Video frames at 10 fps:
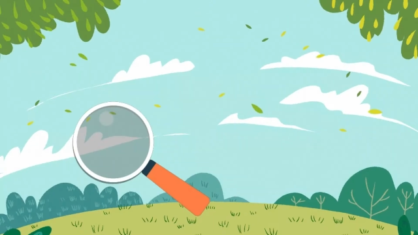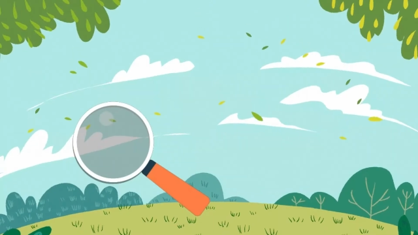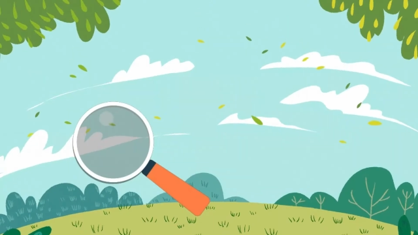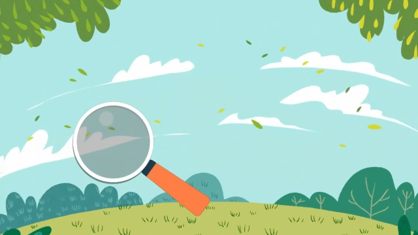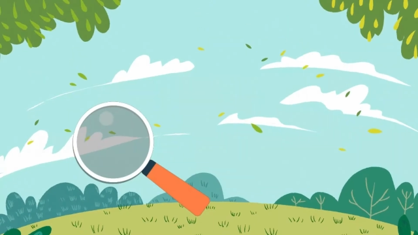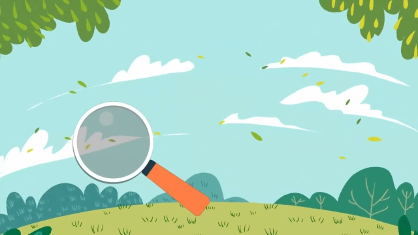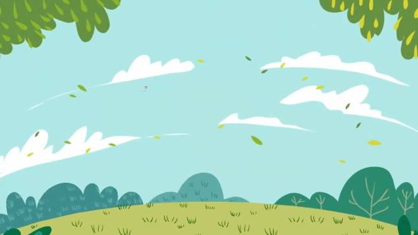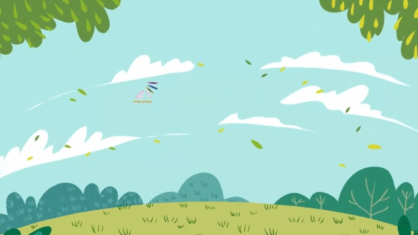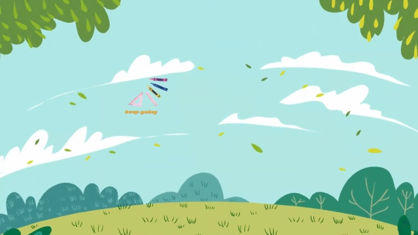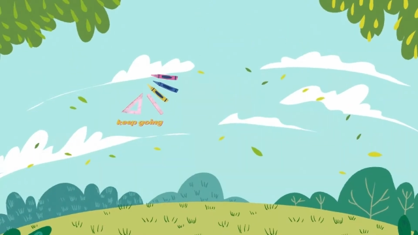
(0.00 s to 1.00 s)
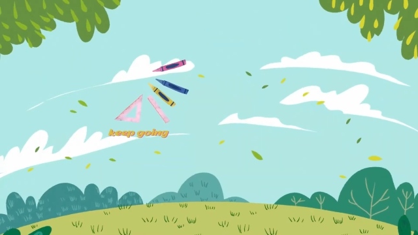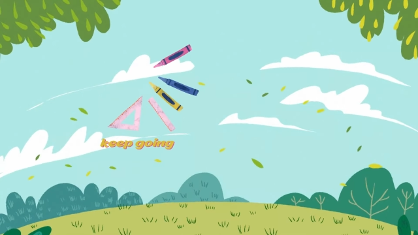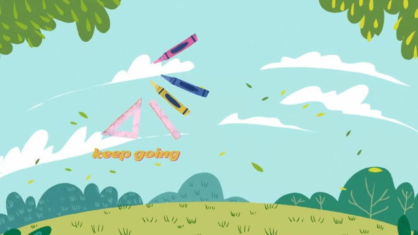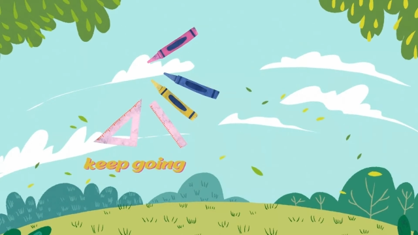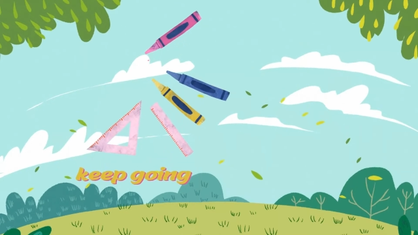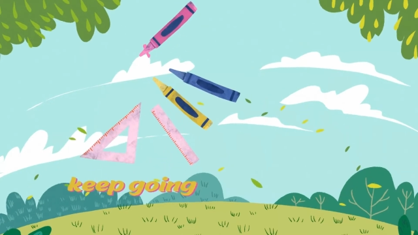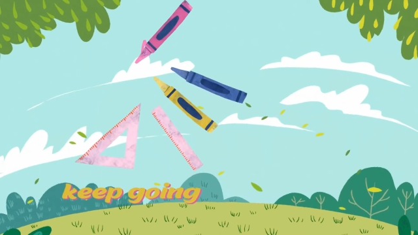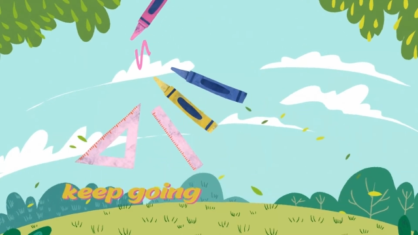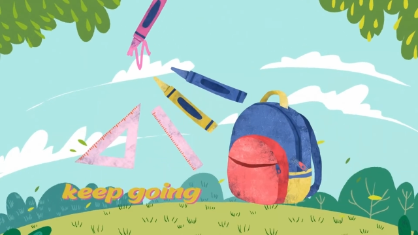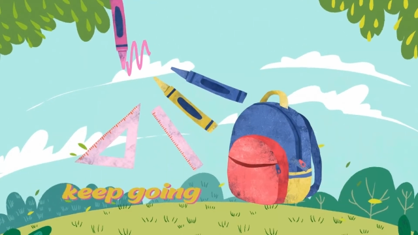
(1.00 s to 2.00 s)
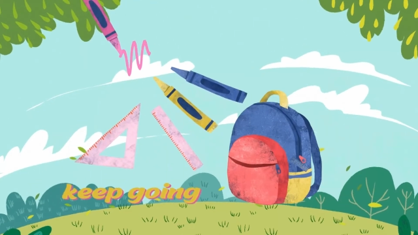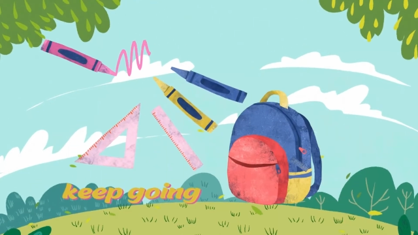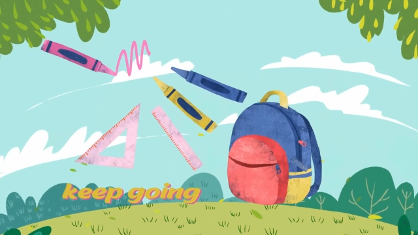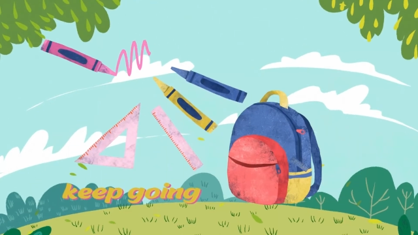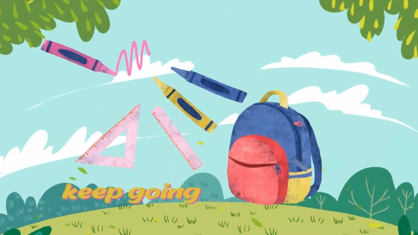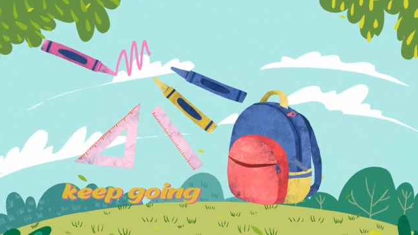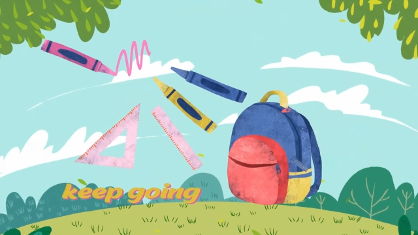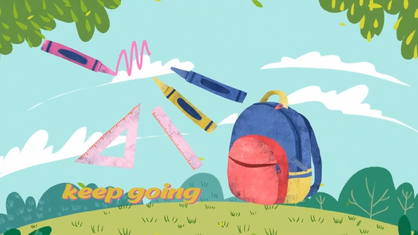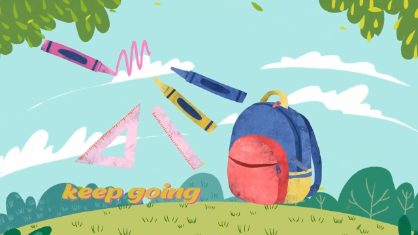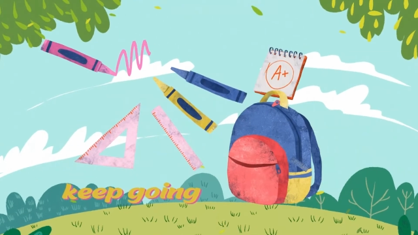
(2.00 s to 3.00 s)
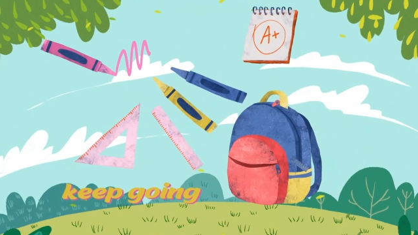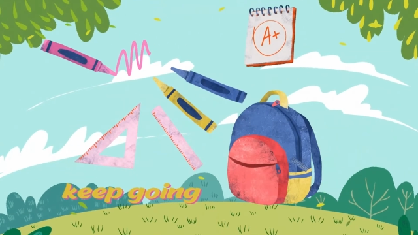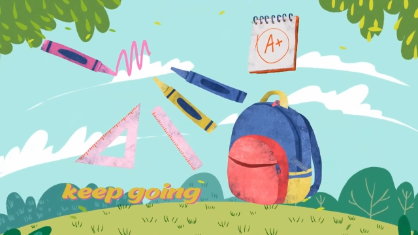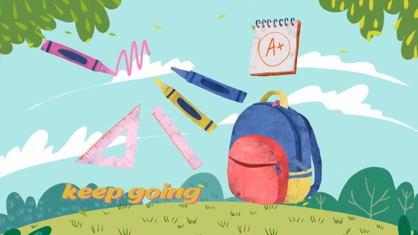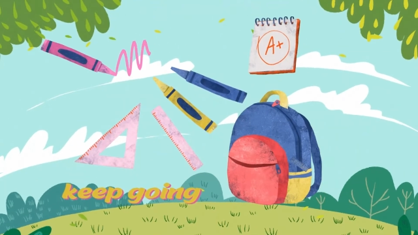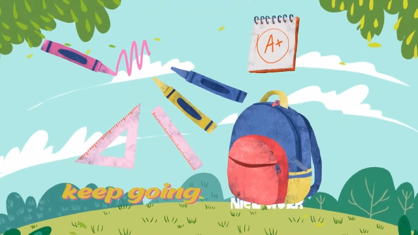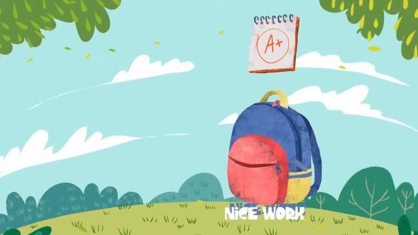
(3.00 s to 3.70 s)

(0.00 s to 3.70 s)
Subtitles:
(no speaker visible)